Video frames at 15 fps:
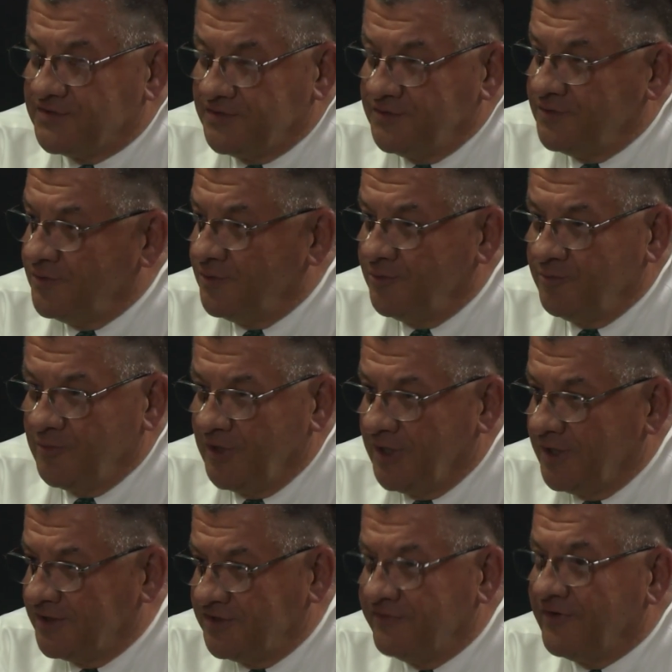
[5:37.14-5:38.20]
to
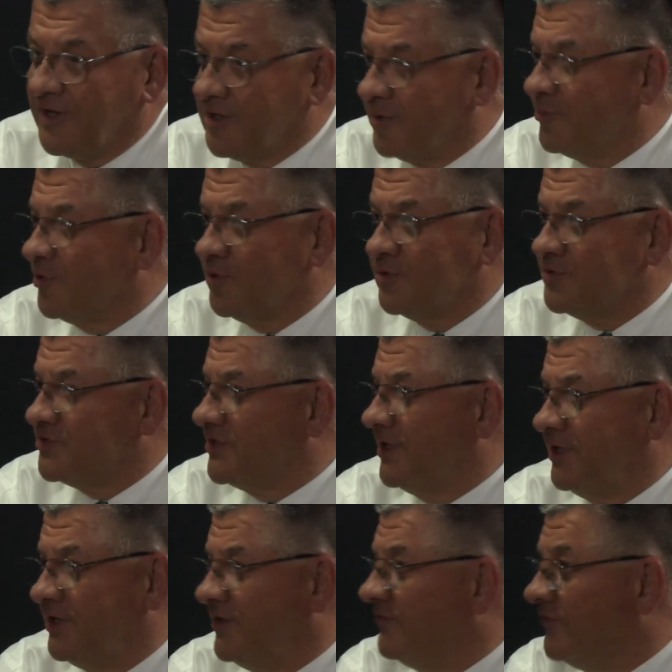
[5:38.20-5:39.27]
developers
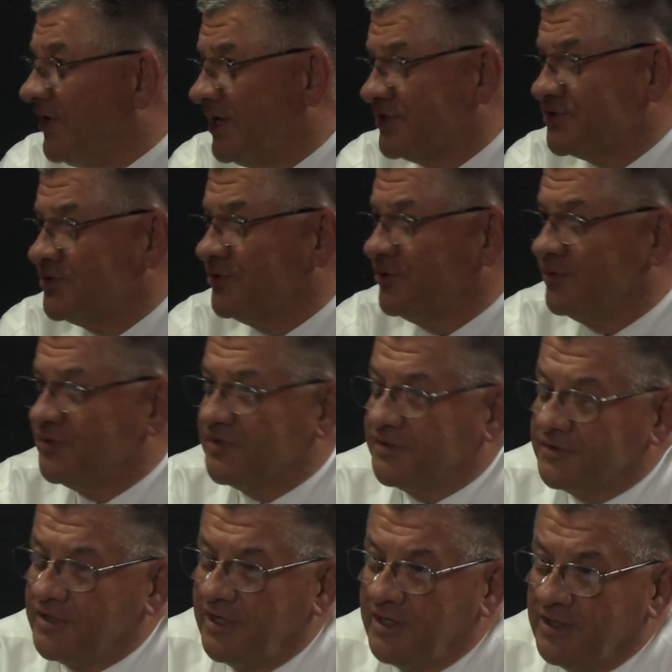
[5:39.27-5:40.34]
and investors
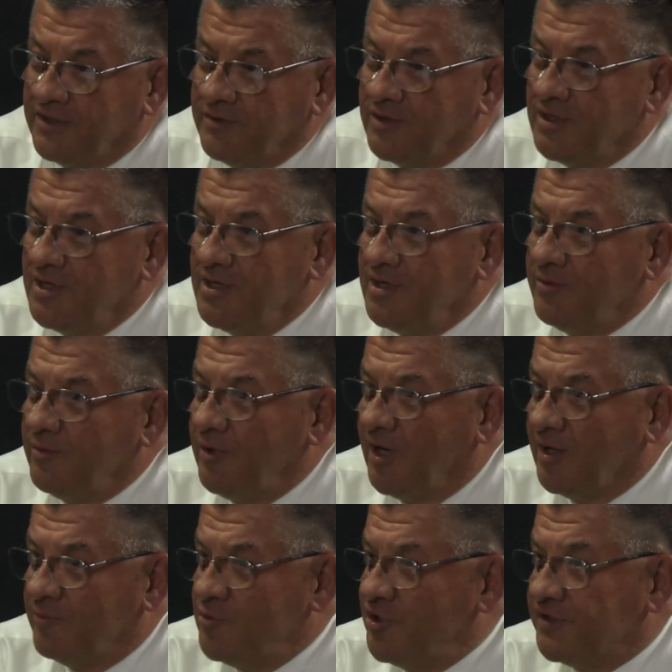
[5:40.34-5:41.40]
and
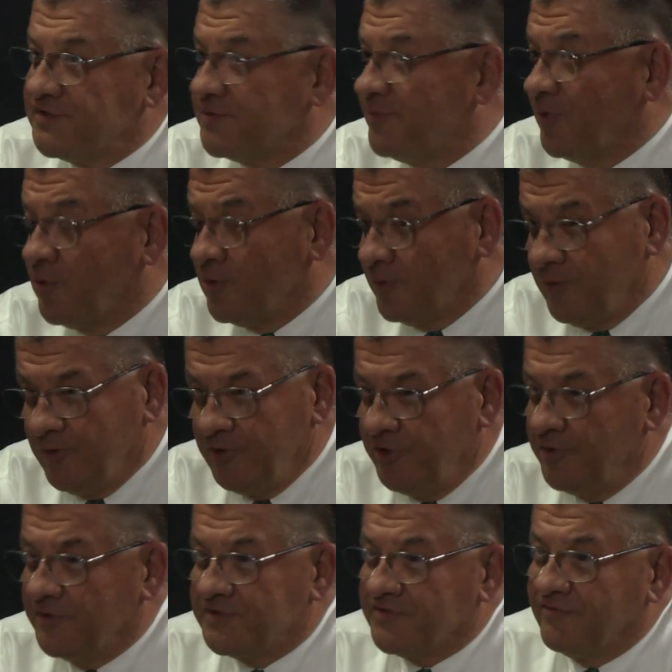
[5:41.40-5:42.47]
municipal
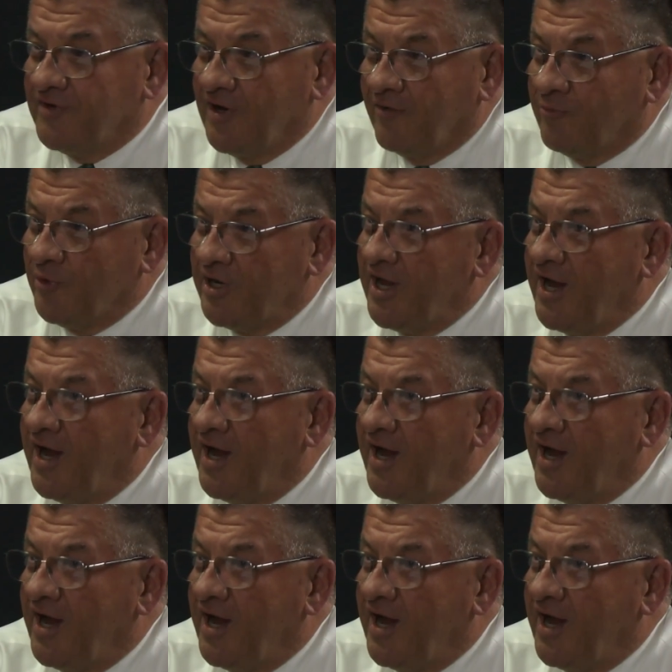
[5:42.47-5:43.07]
units of government.